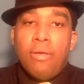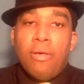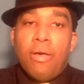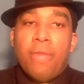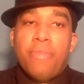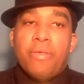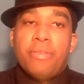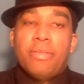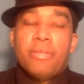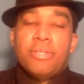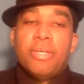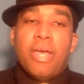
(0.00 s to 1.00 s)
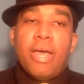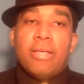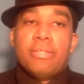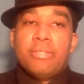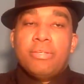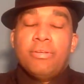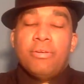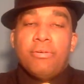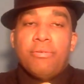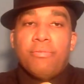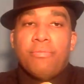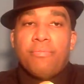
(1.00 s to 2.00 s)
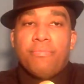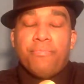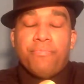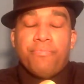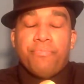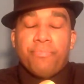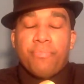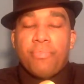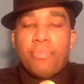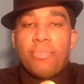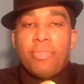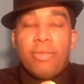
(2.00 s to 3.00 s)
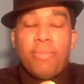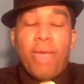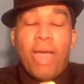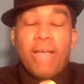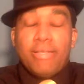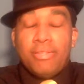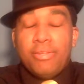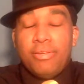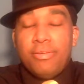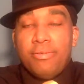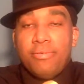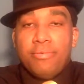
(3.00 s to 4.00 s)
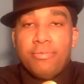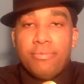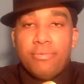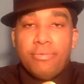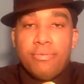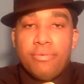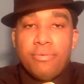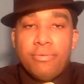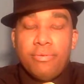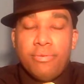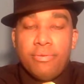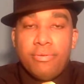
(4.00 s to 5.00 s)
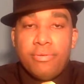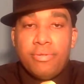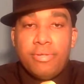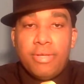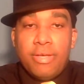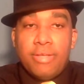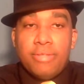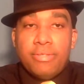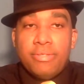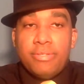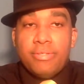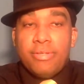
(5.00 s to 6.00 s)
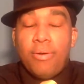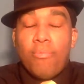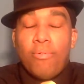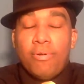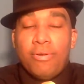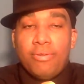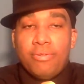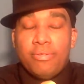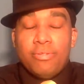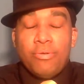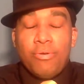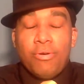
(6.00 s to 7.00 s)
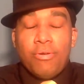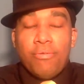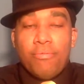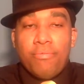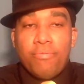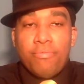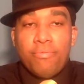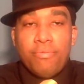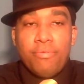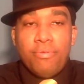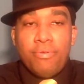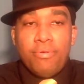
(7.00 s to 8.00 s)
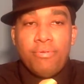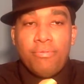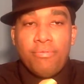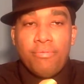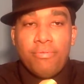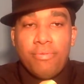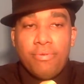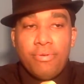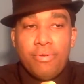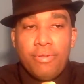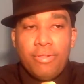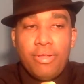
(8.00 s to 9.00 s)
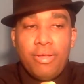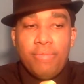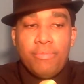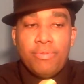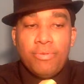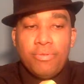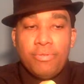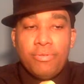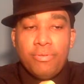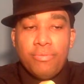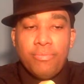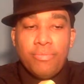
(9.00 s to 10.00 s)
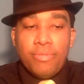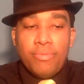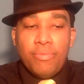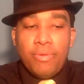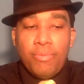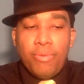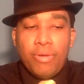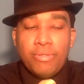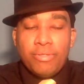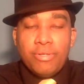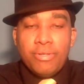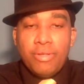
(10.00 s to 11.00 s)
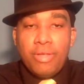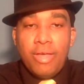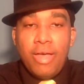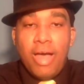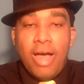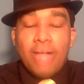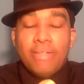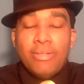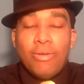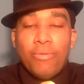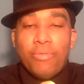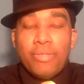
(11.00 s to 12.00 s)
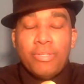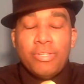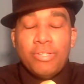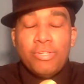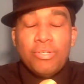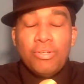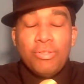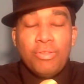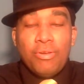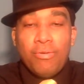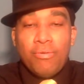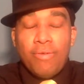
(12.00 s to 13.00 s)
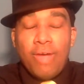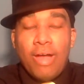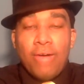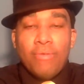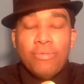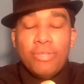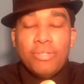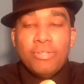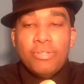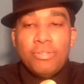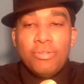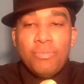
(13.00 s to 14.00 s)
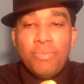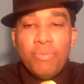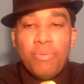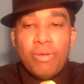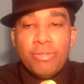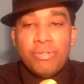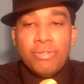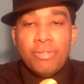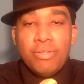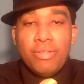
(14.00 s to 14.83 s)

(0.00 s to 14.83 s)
I think that she has, the capacity. She has somewhat, sort of, claim to be a president. I don't think she should, though. I don't think she should be president.